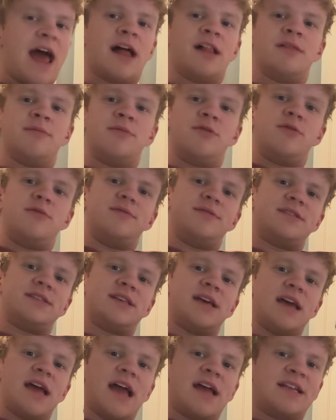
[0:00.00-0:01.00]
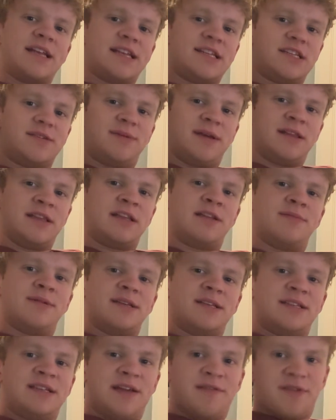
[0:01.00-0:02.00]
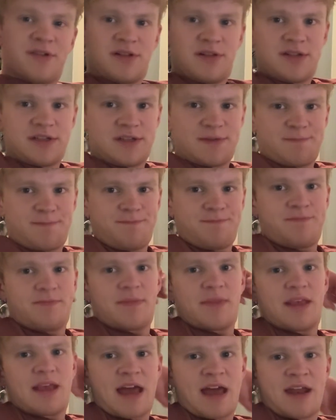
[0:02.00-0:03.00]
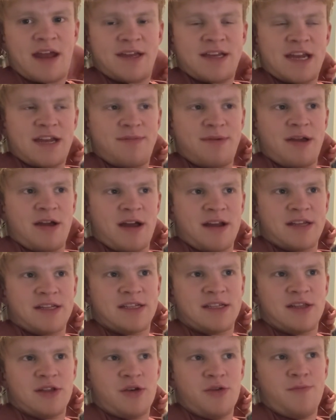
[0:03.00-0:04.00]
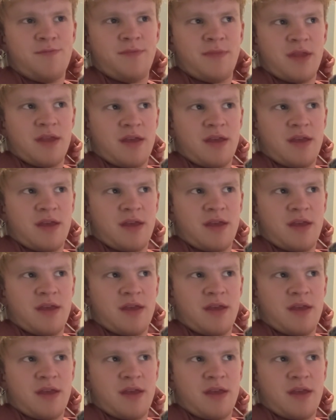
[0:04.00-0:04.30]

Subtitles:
L moves, it tends to be a little bit difficult, and I tend to be kind of slow.